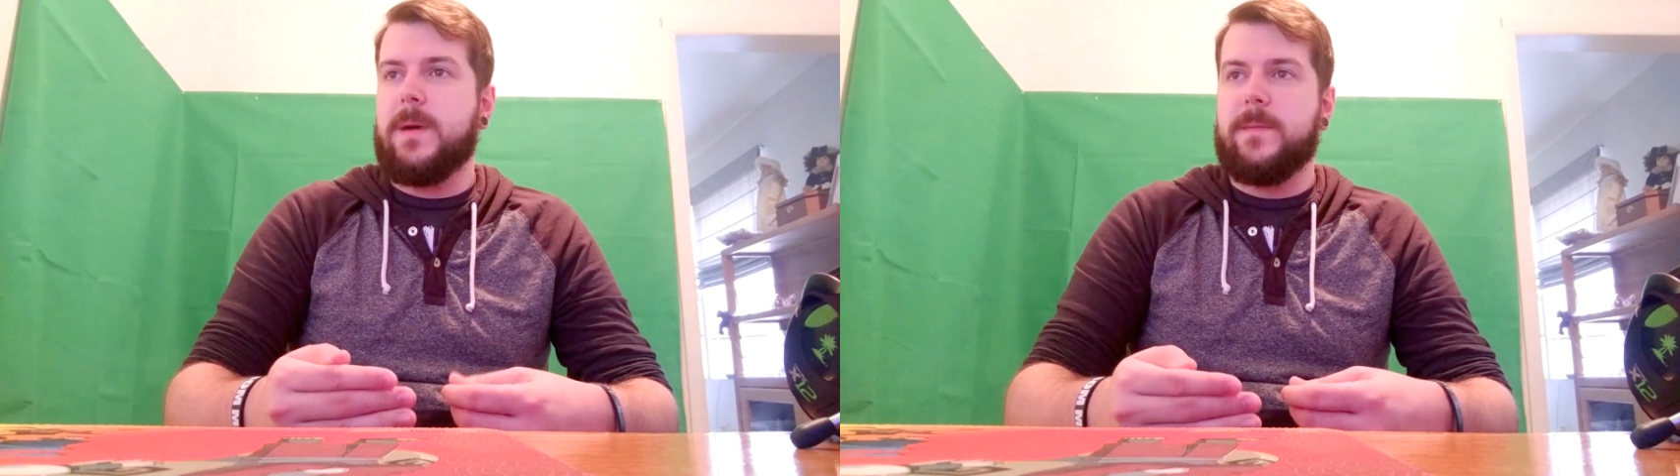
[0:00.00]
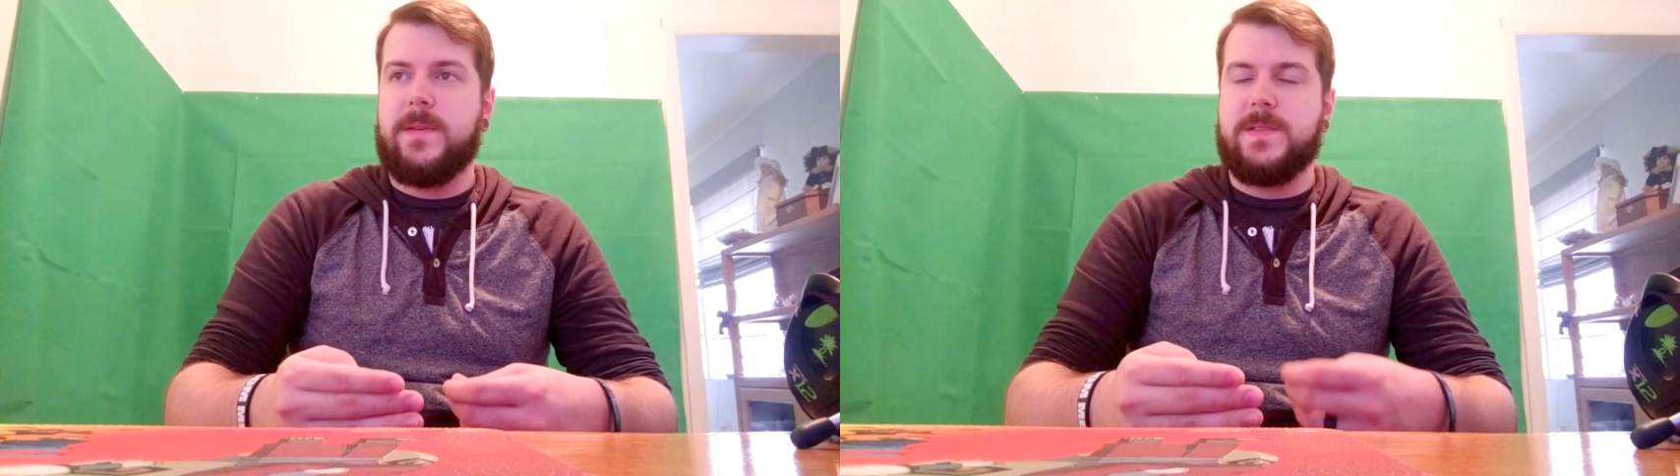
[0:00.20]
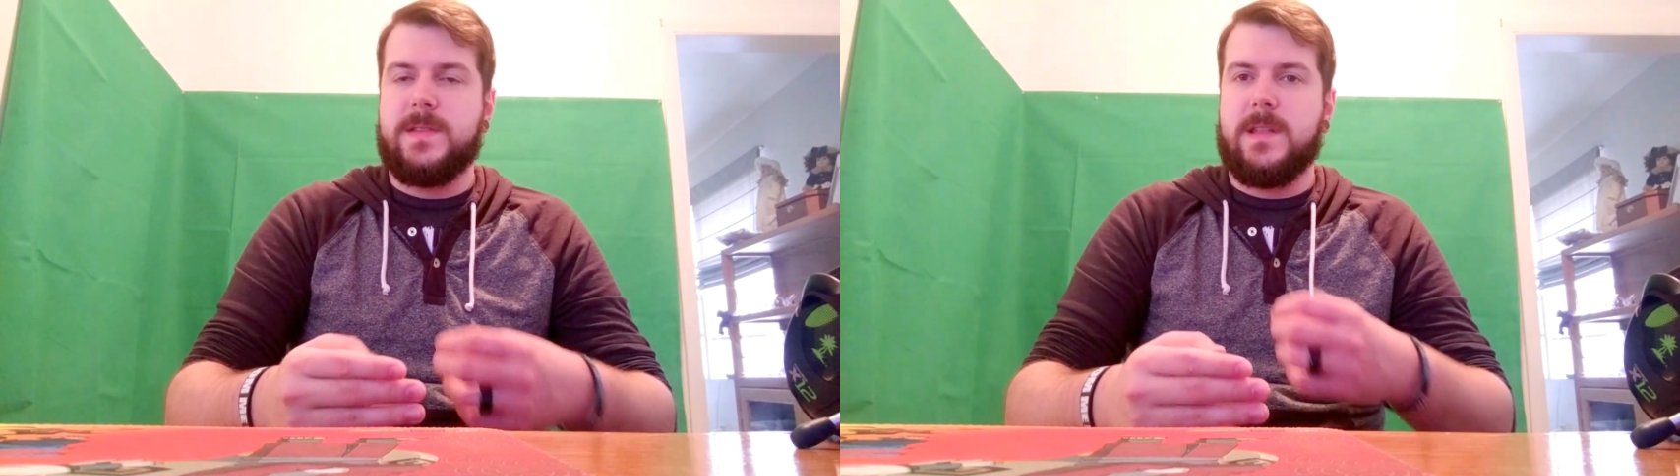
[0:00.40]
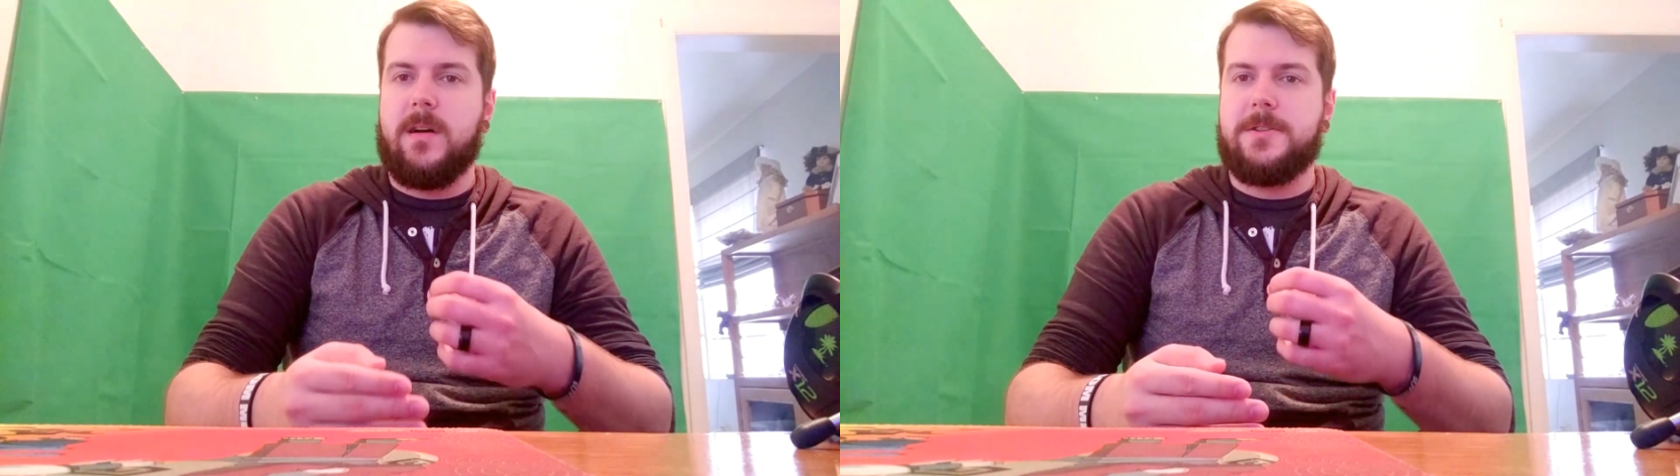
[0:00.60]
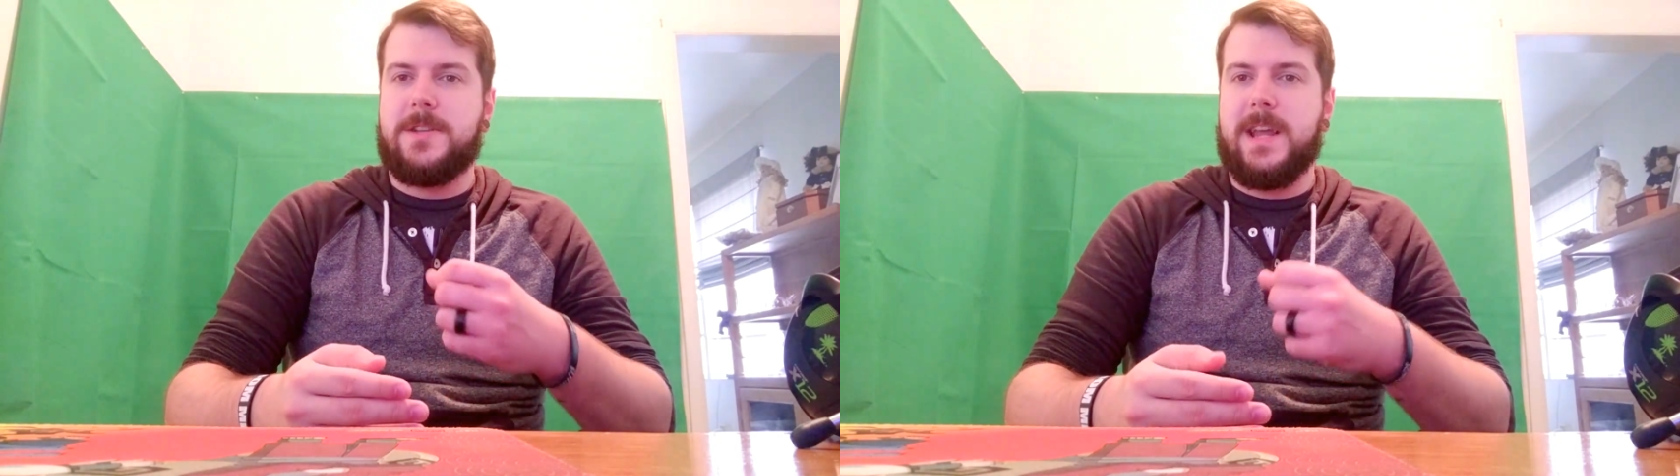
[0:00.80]
I'm using the
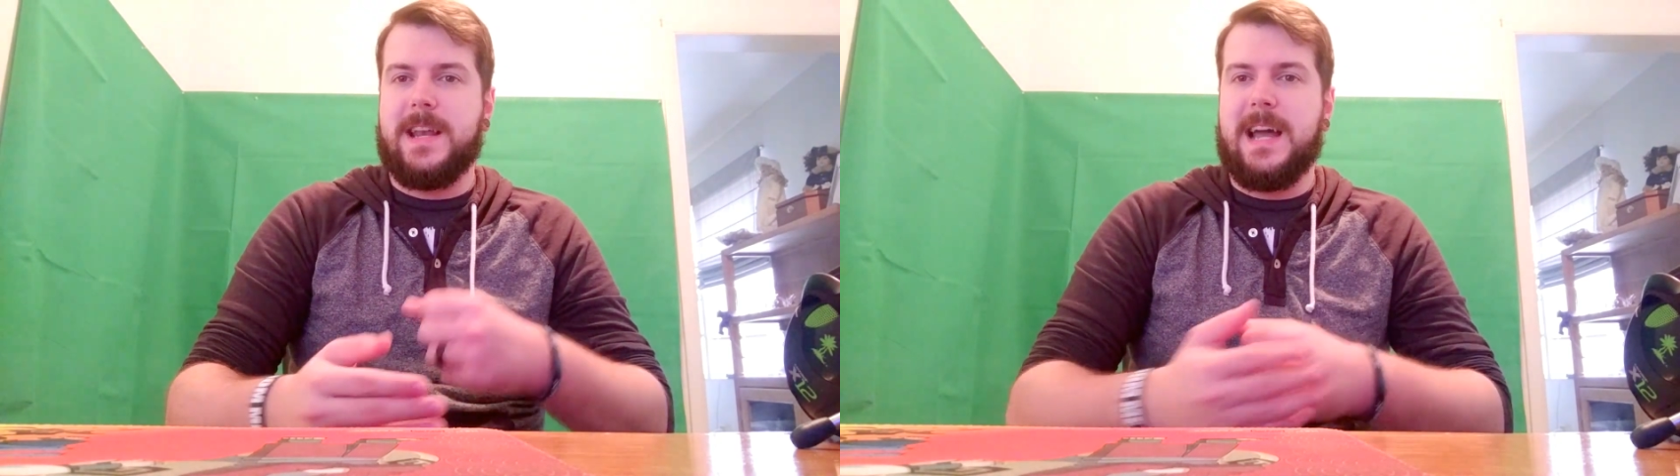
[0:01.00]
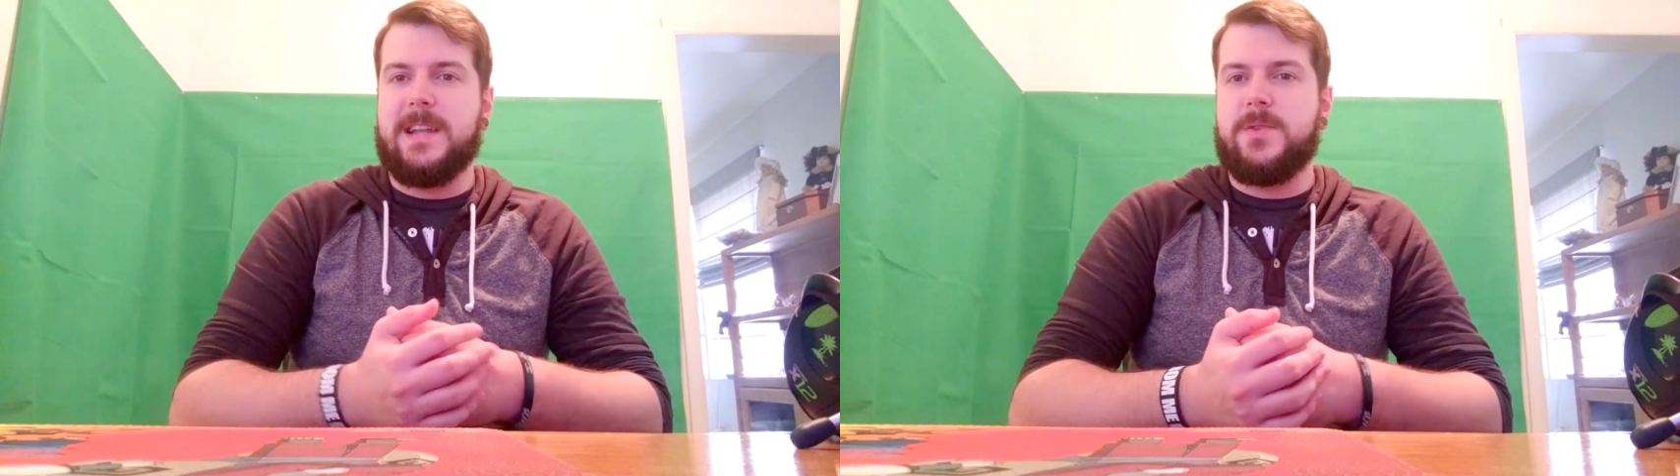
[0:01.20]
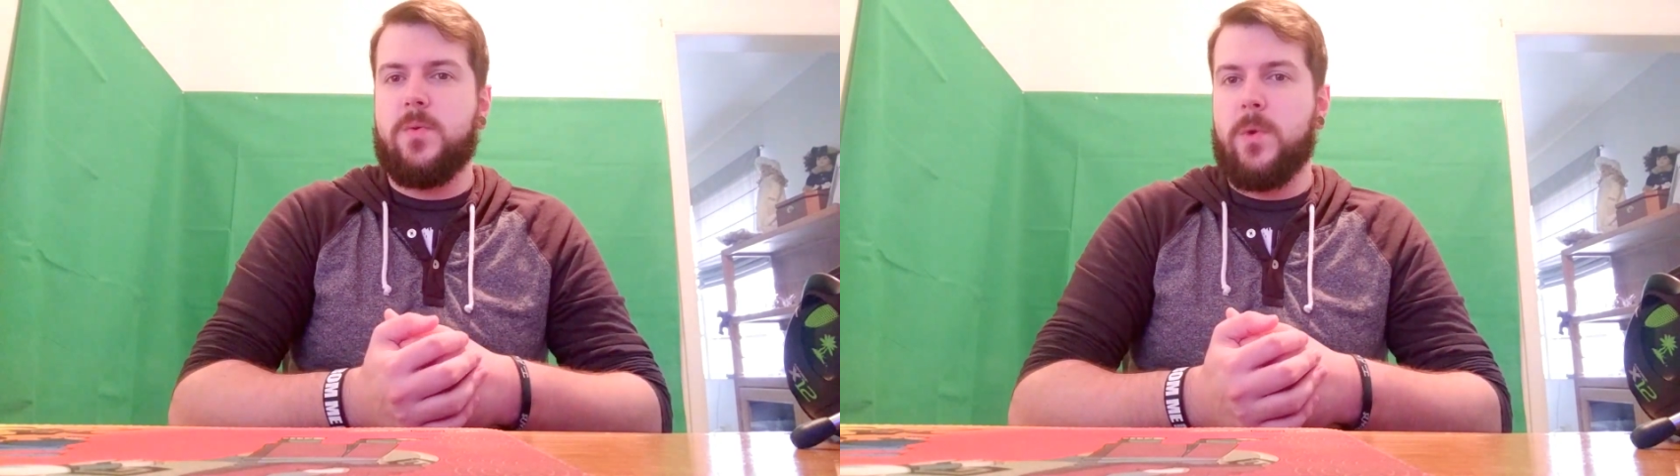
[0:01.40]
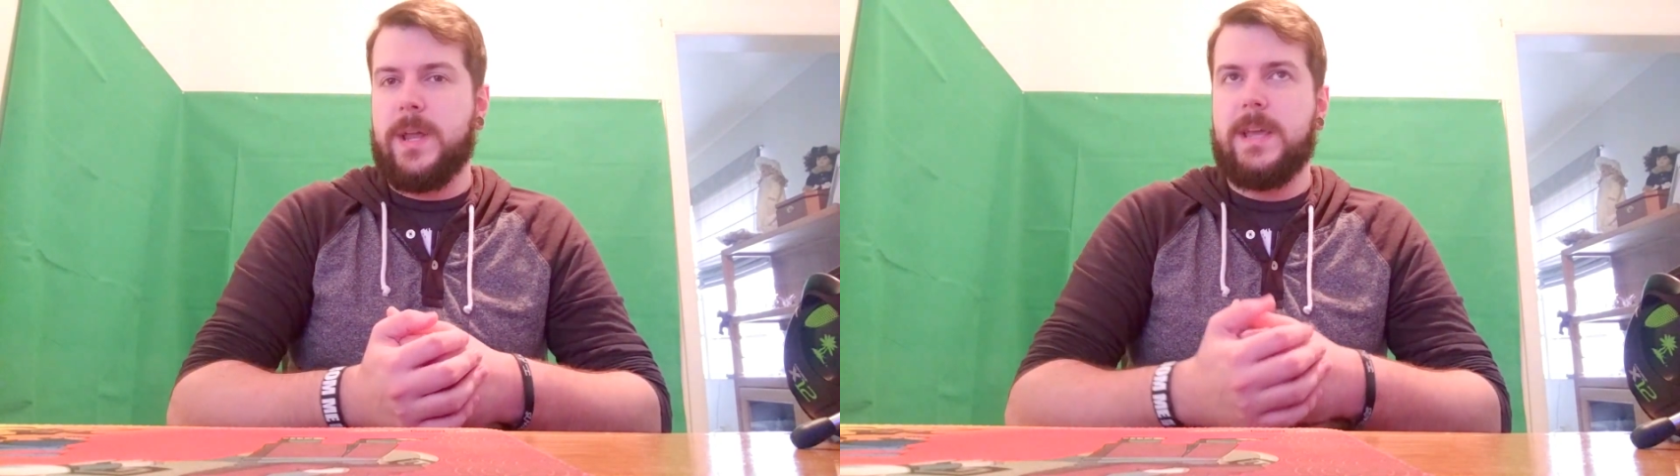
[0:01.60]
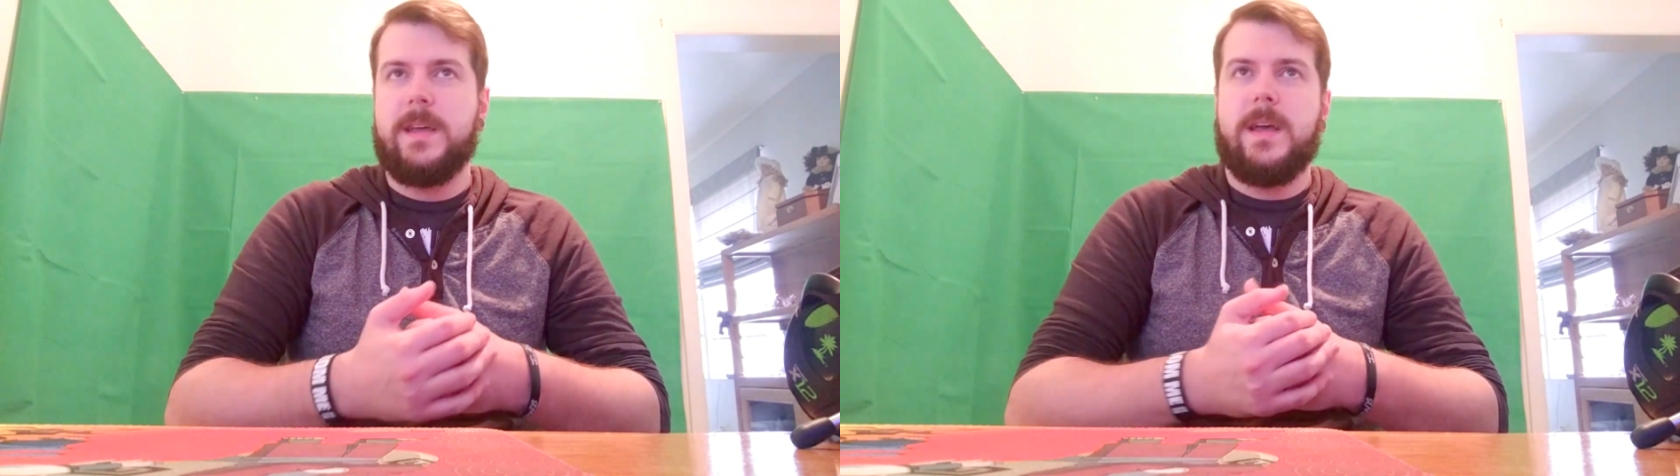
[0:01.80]
Logitech
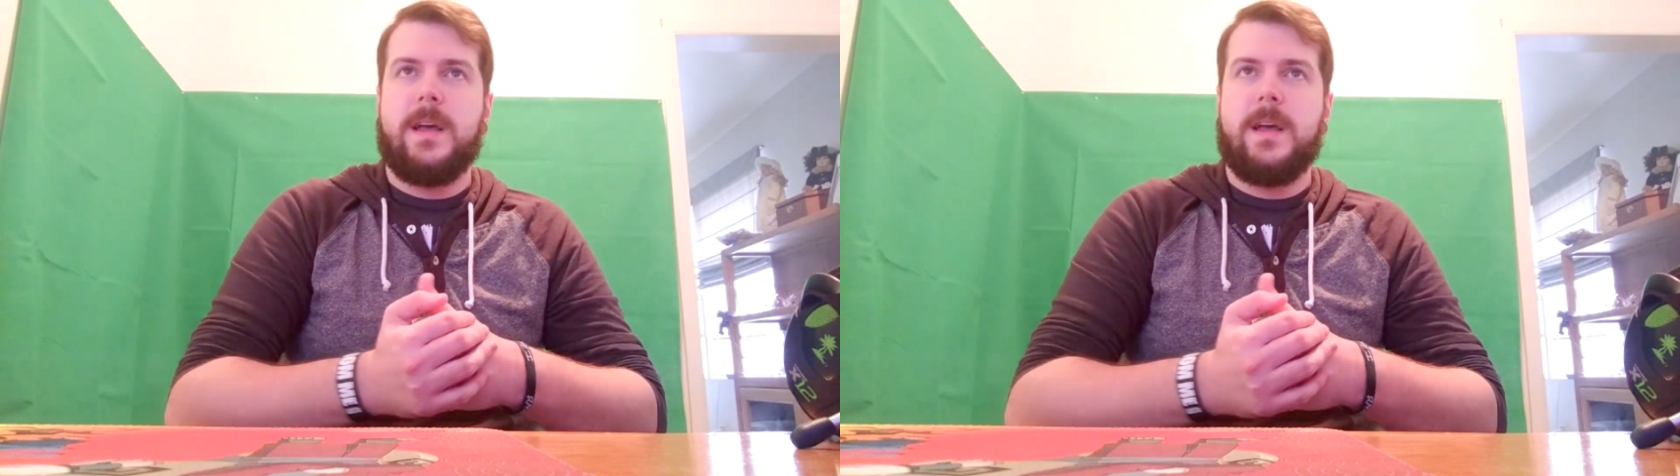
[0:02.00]
920.